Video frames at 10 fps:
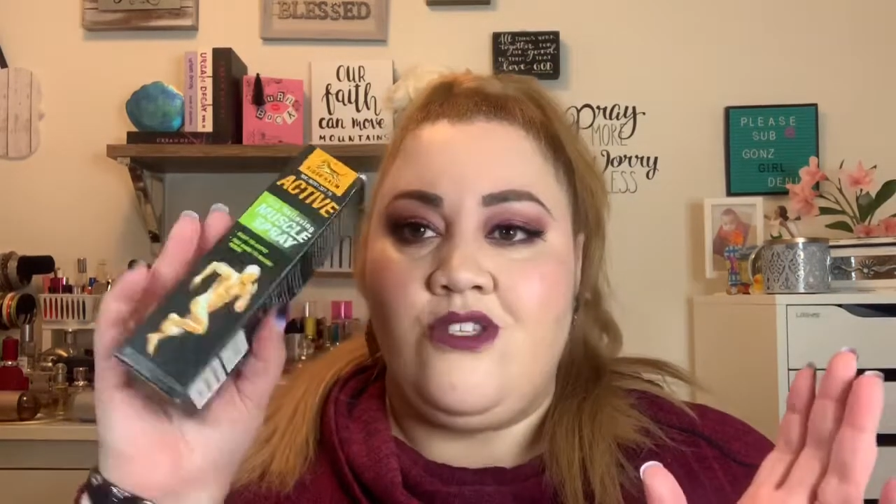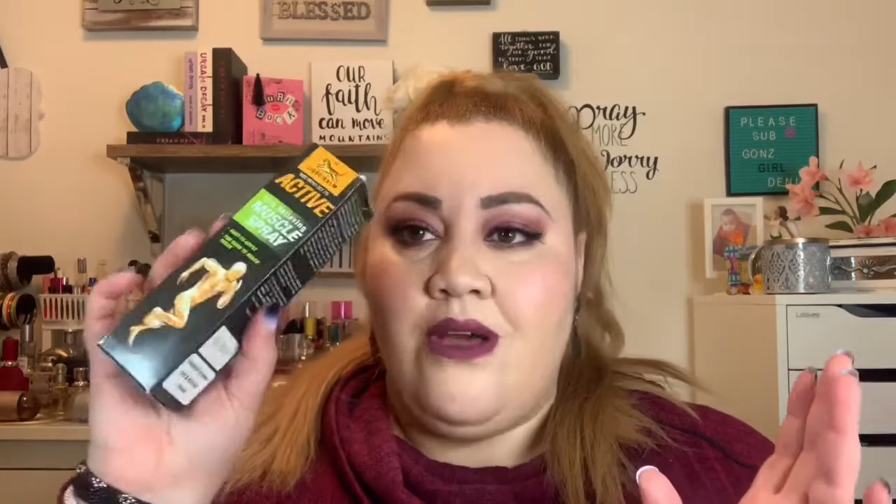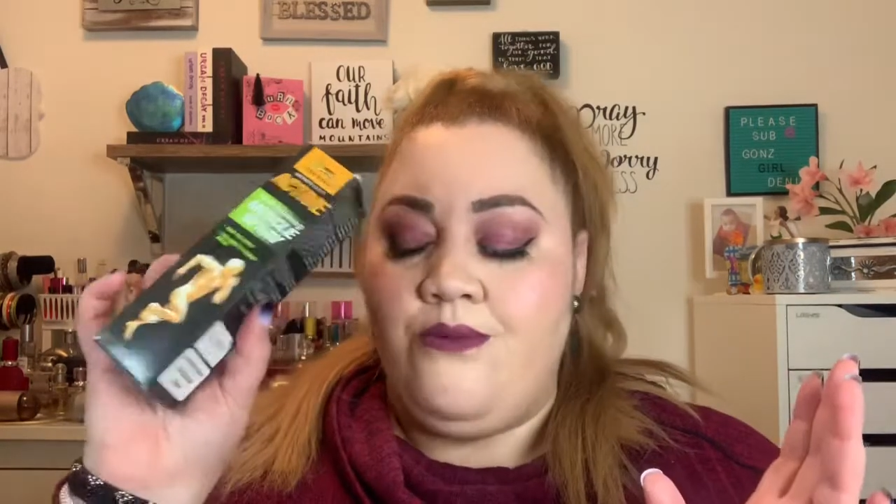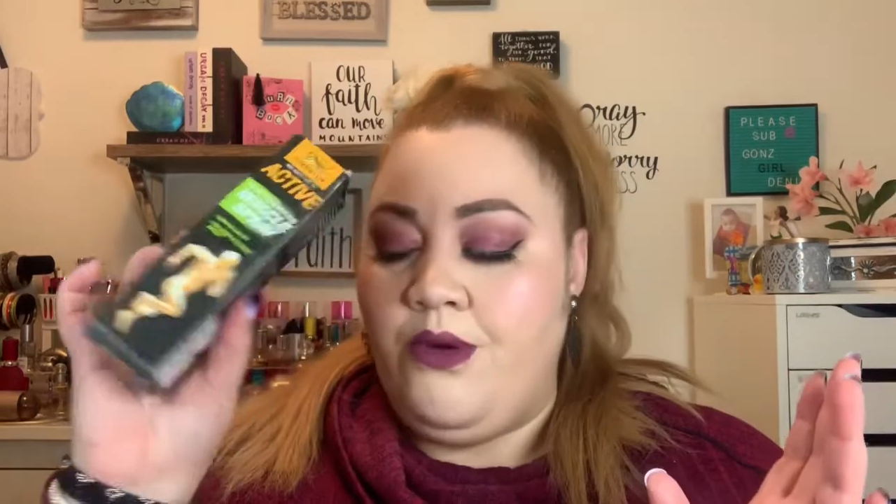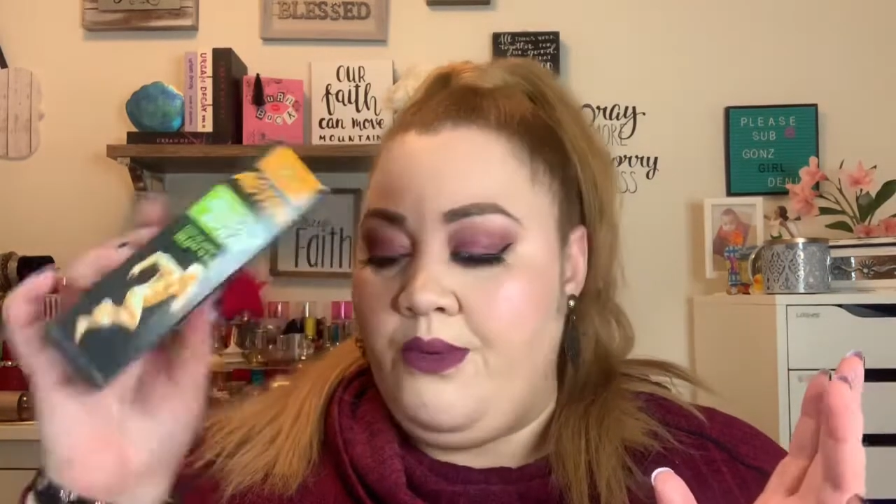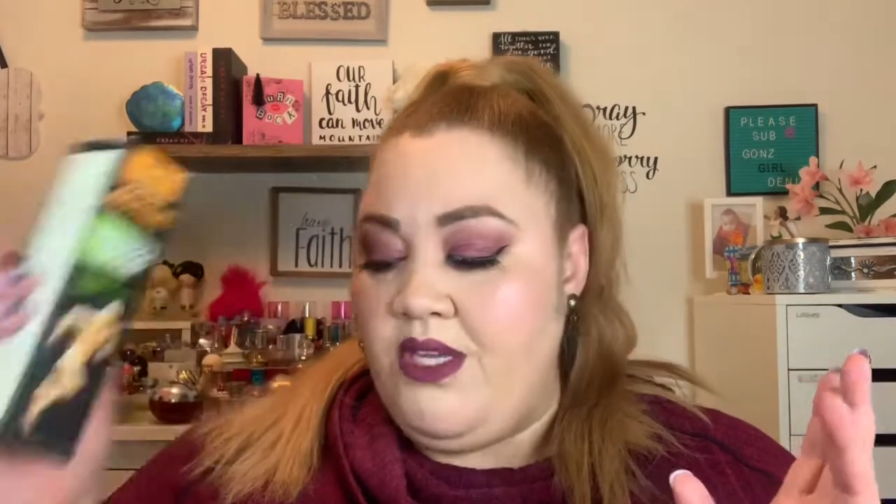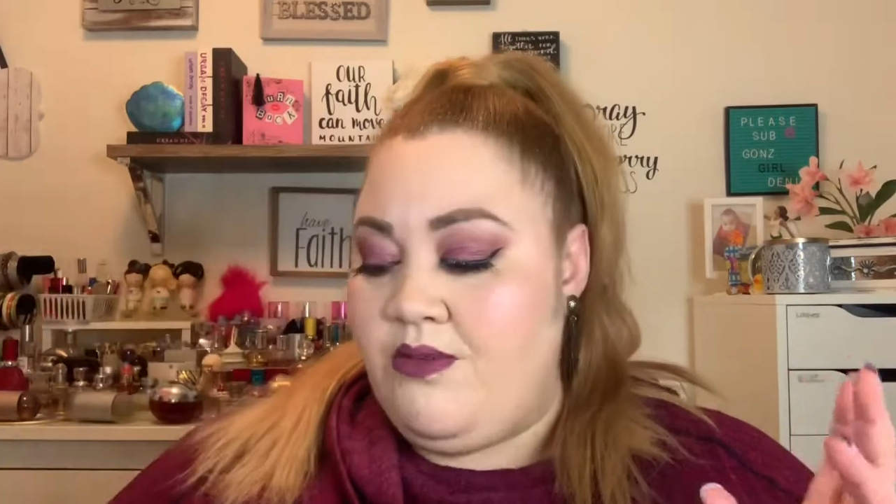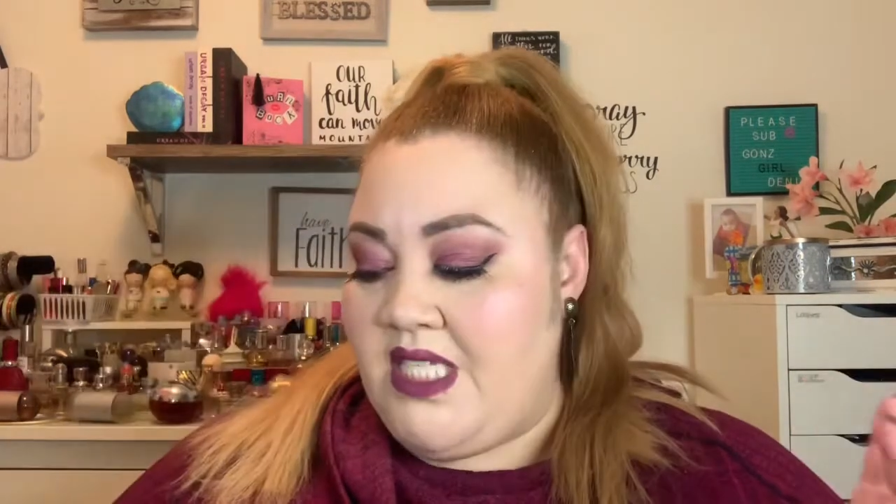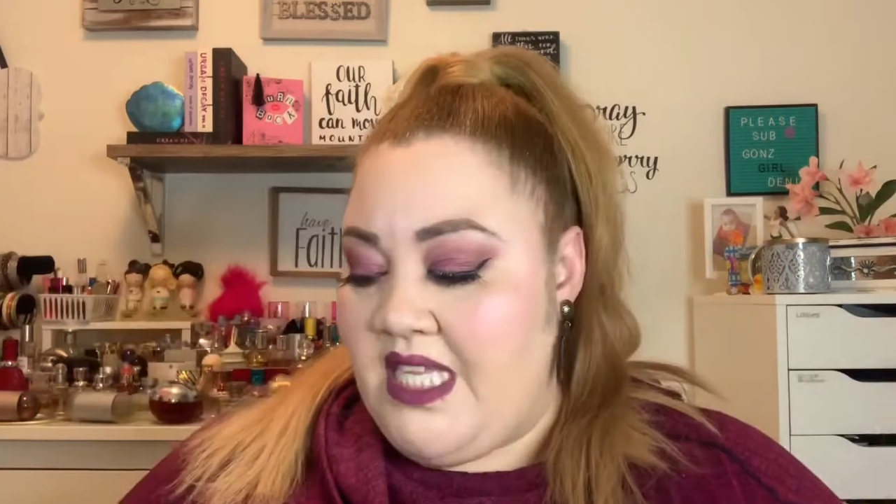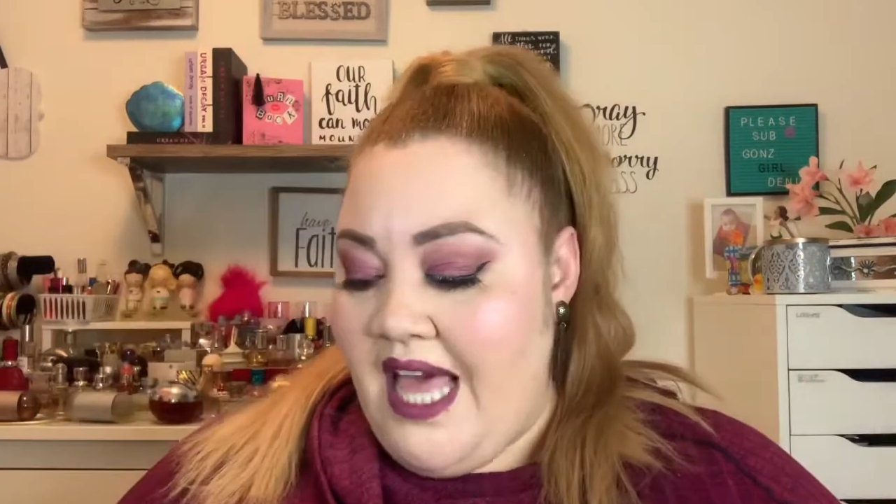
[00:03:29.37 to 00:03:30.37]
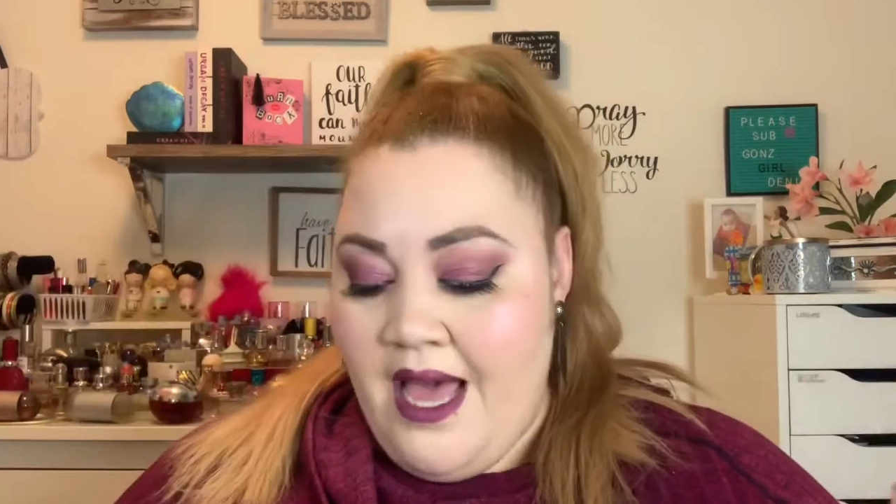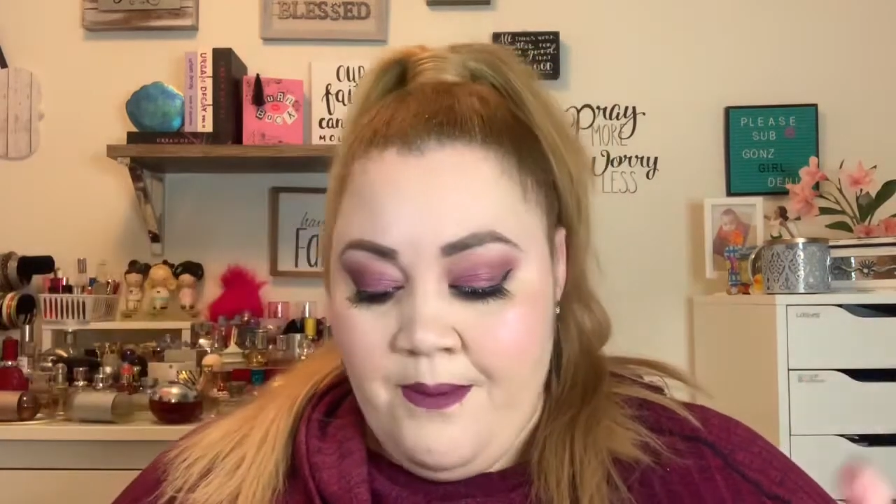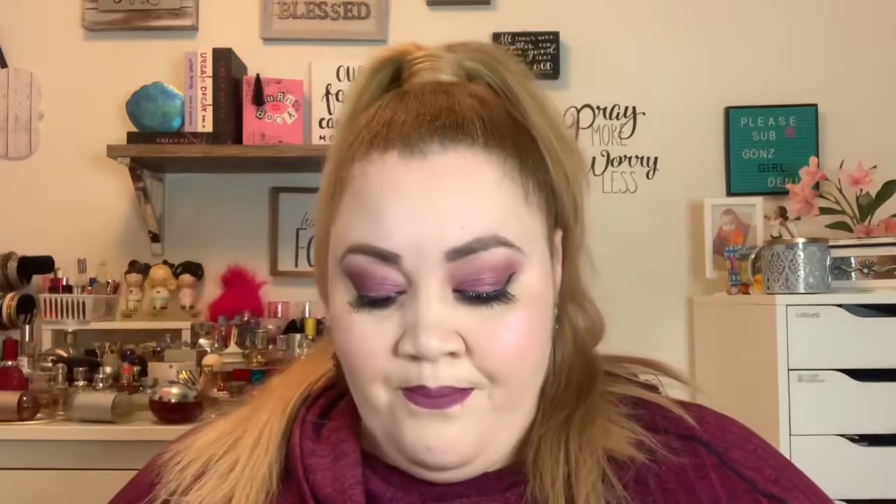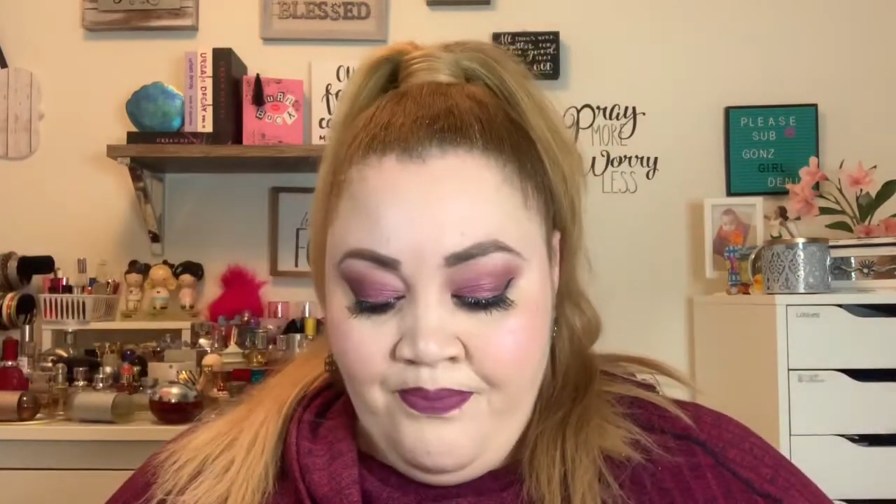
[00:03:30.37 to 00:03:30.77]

so I will be using that.